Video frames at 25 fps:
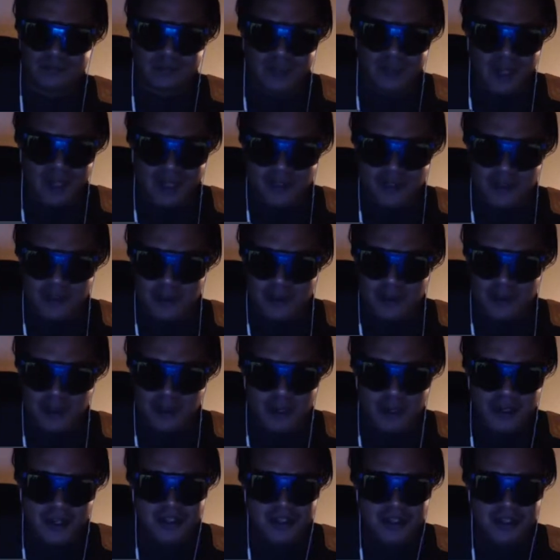That's all I'm
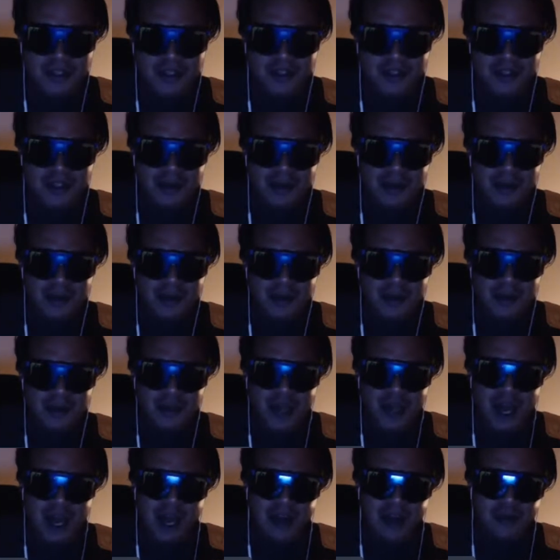trying to say, WWE.
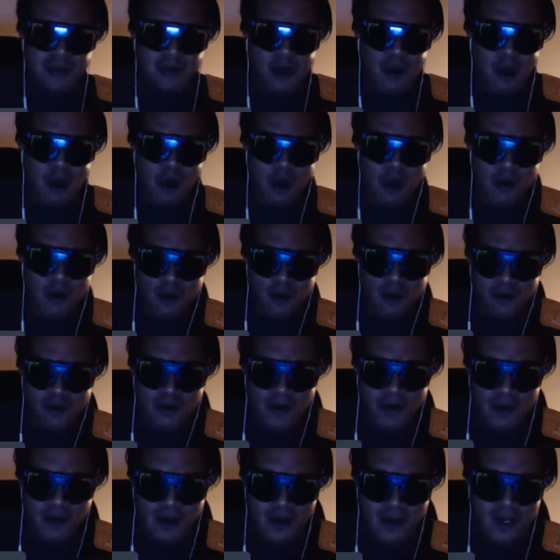Adam
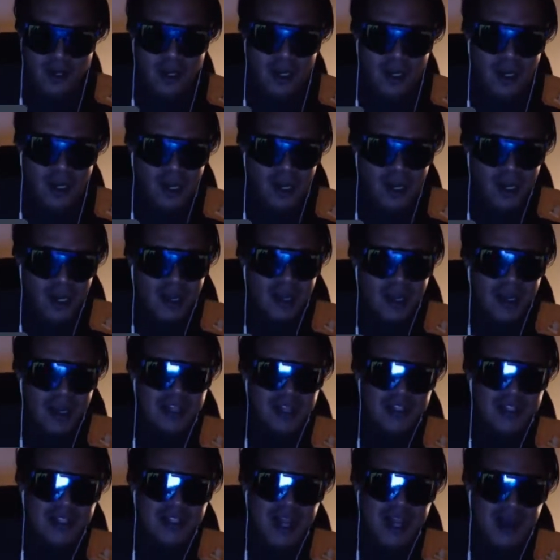Cole,
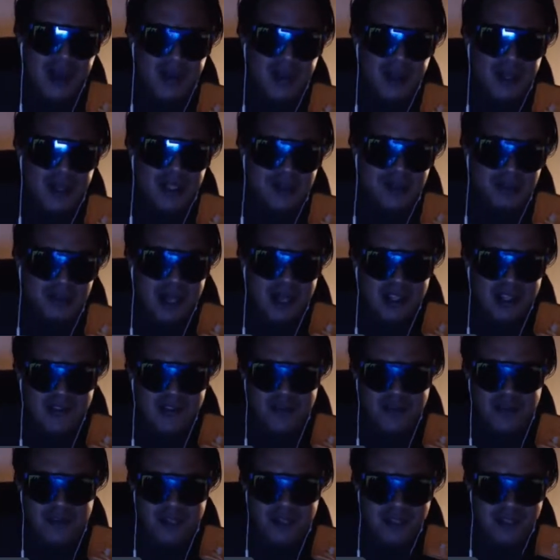he's now with his best
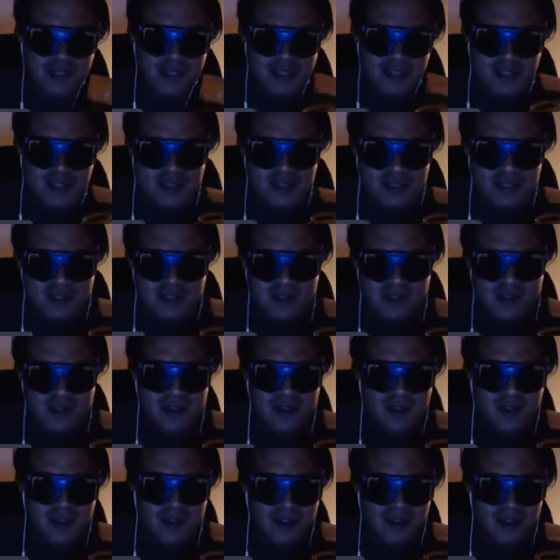friends.
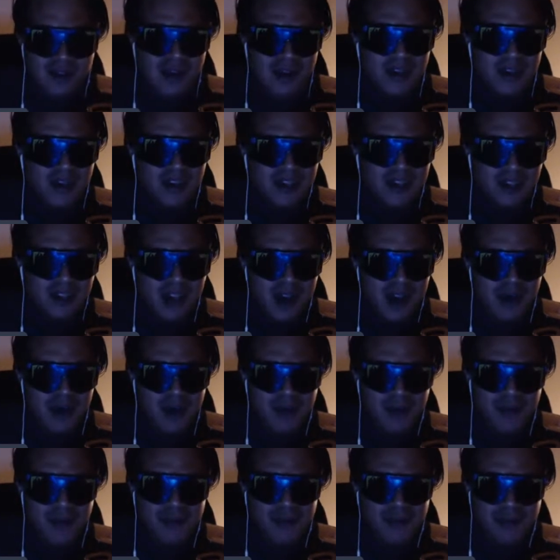He's now
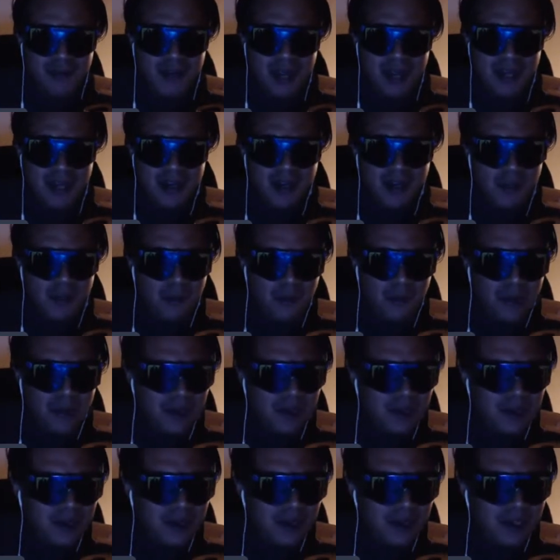with Kenny
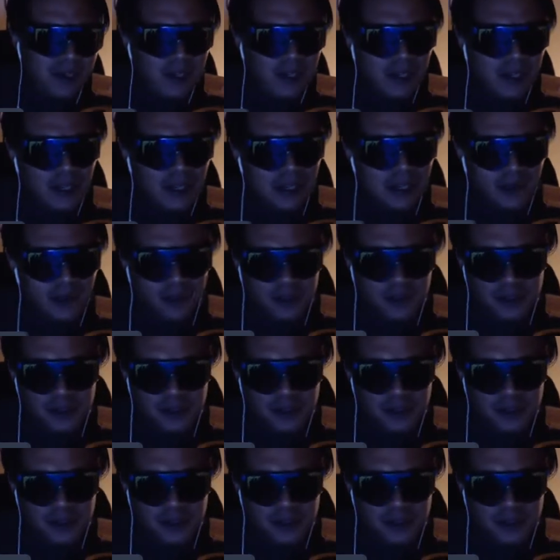Omega and all